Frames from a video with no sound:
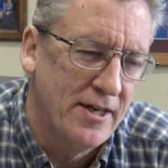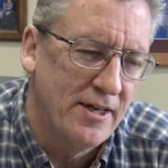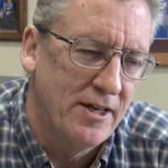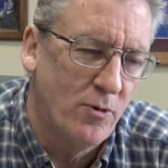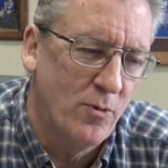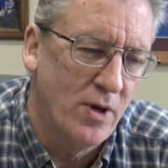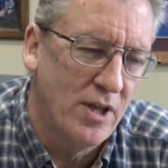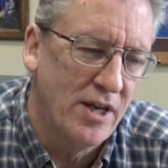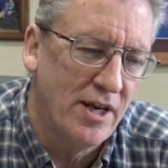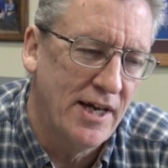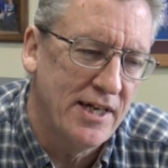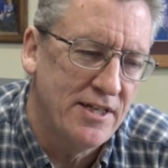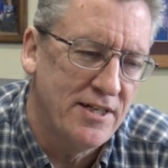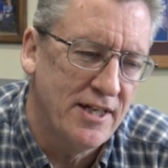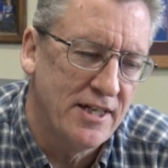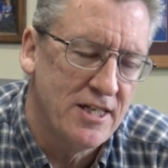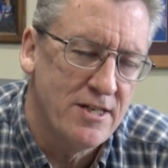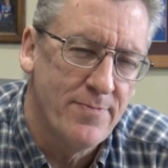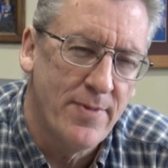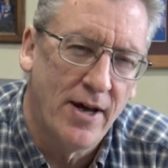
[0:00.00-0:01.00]
one of the nice
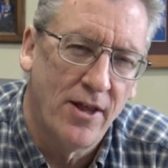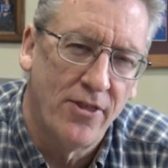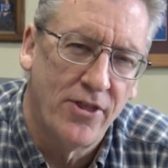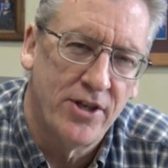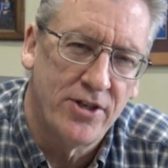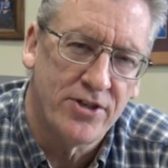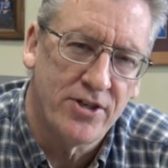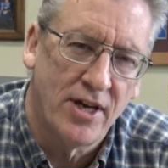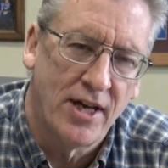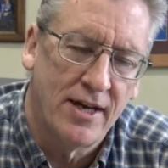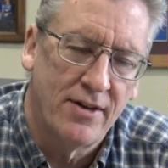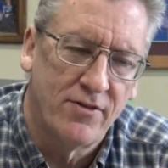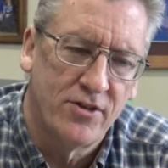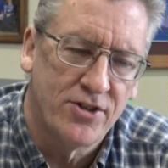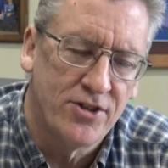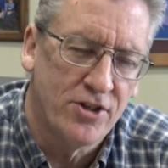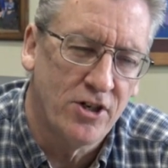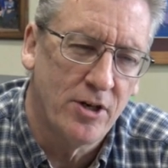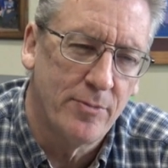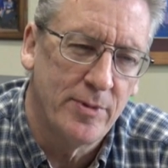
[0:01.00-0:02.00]
things about this kind of
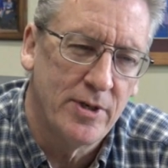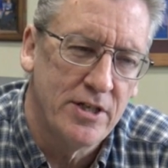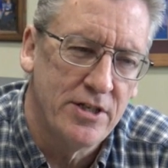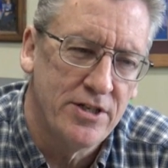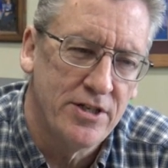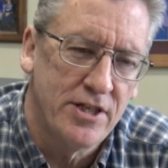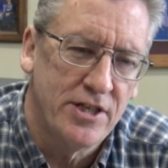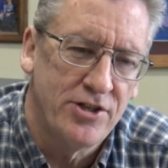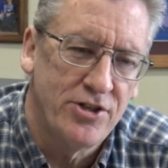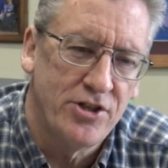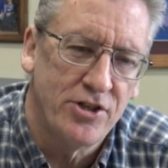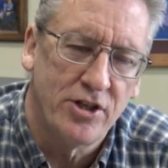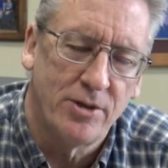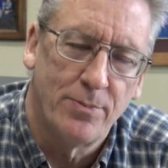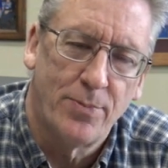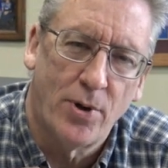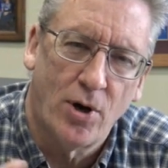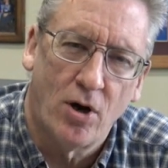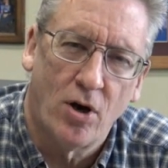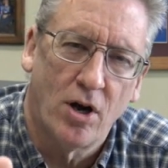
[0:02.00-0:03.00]
a sermon is you
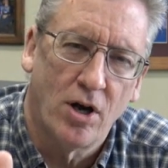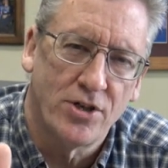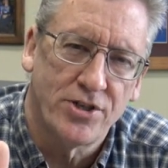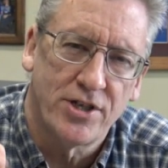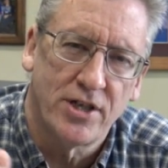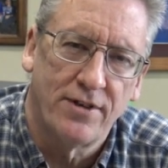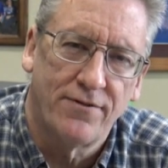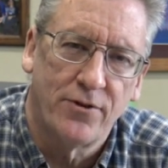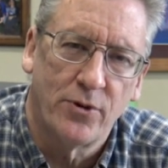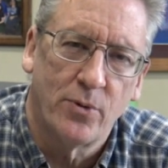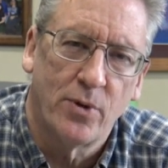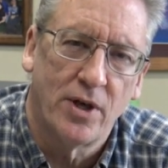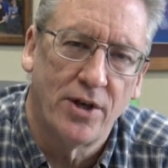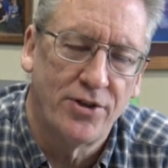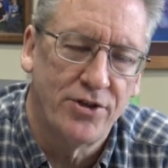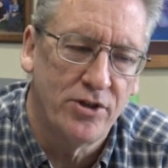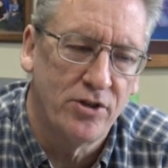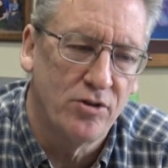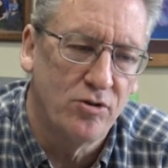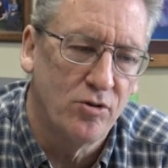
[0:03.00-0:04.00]
can pause it if you
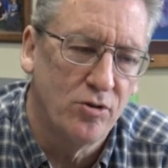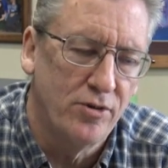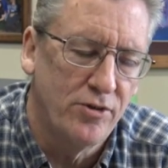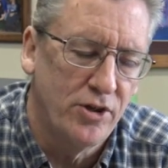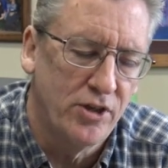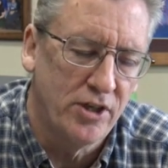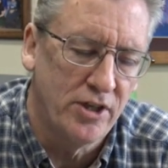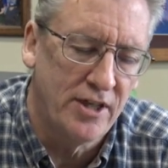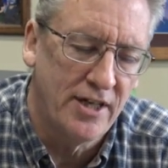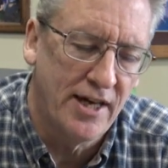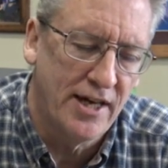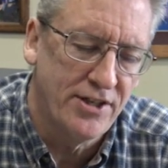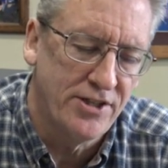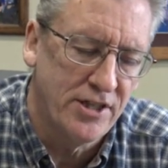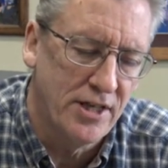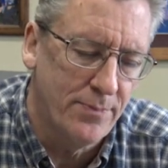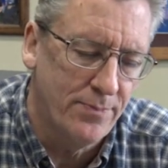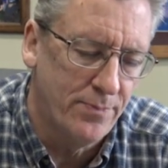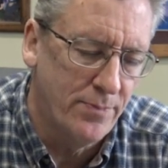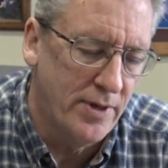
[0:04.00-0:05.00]
want to. You can
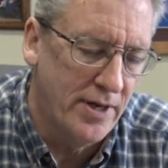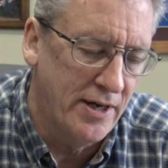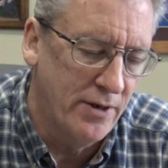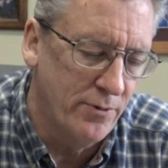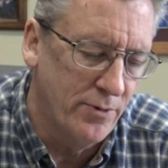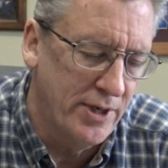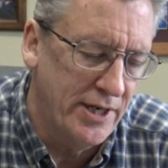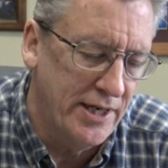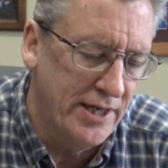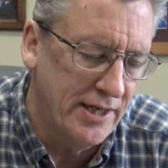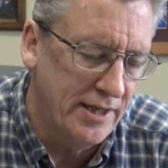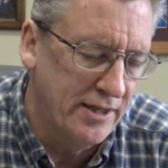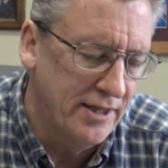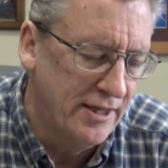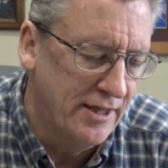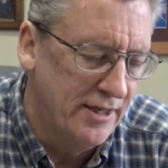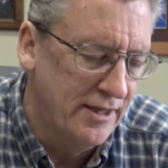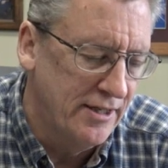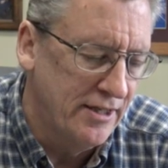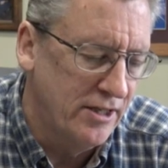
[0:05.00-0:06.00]
catch up by reading,
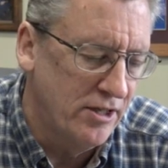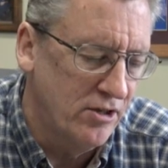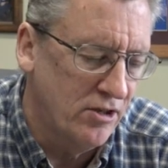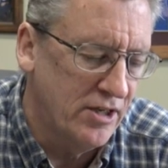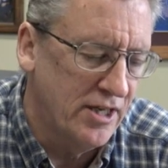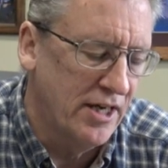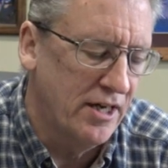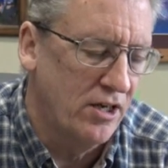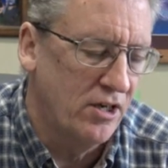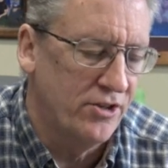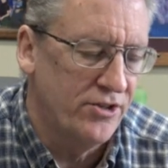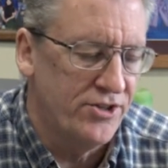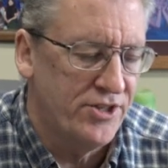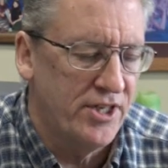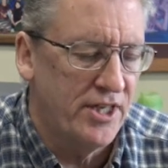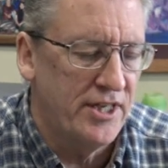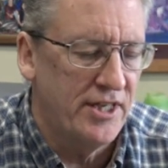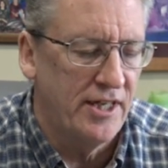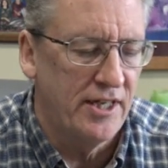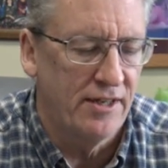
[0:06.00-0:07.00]
kind of
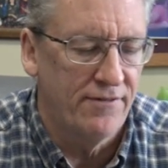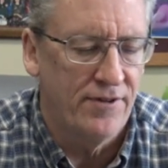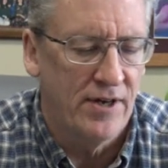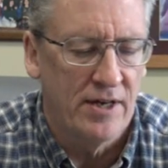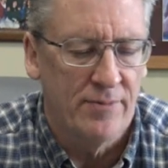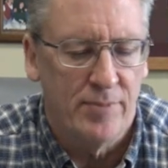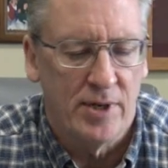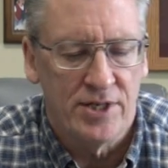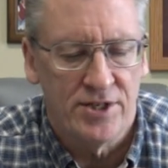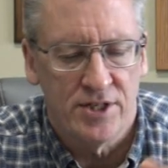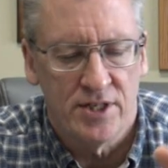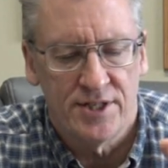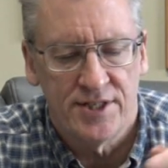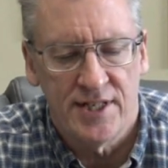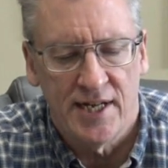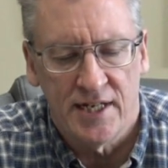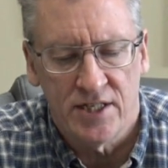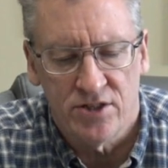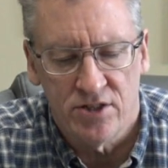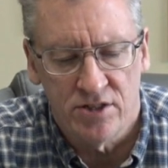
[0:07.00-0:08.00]
studying. If I mention
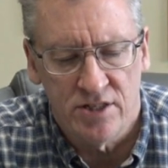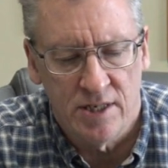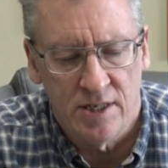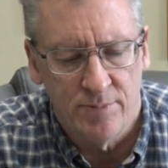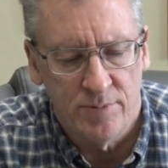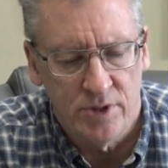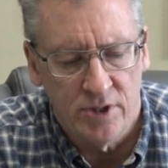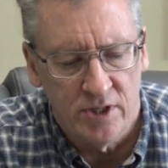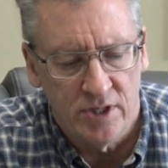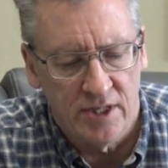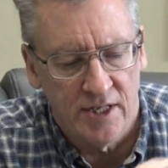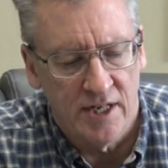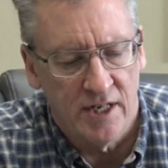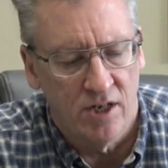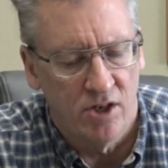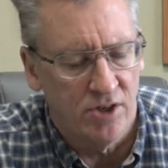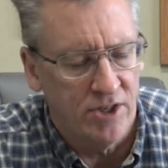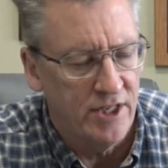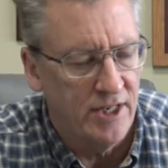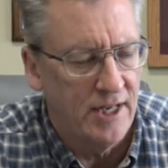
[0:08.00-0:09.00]
text or something, you can kind
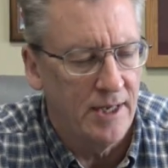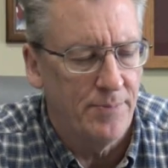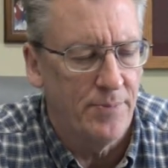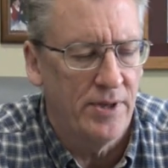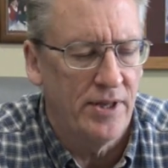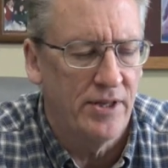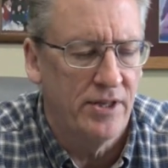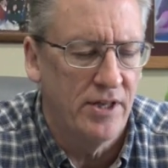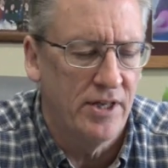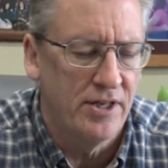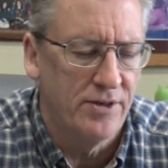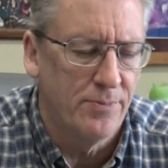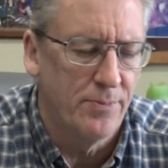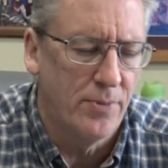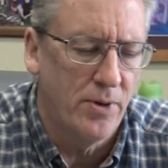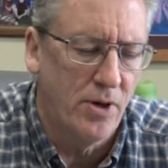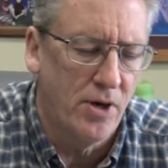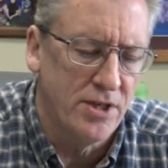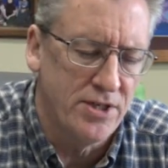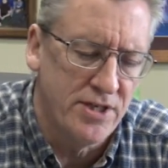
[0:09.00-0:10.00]
of look it up and
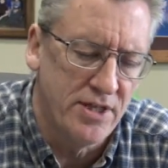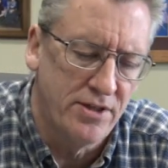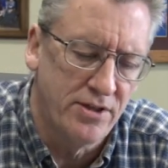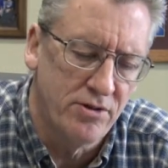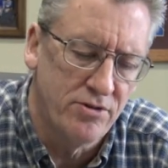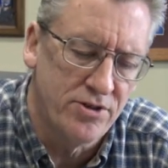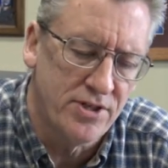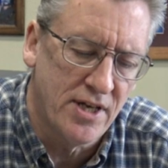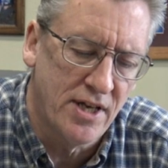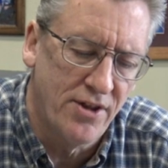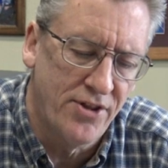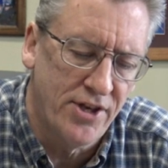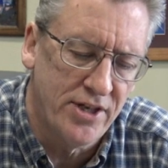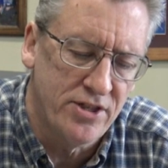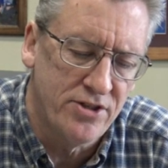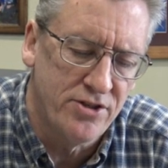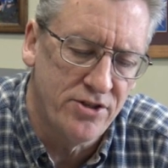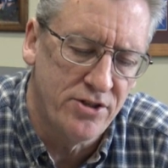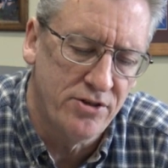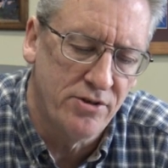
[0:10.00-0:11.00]
pause it and those kind of
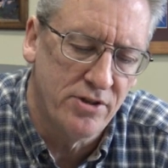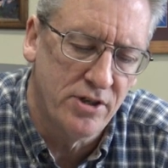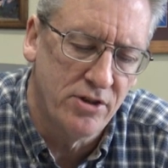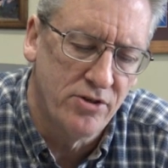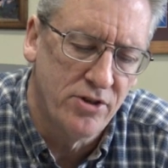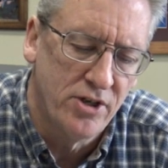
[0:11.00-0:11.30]
things and do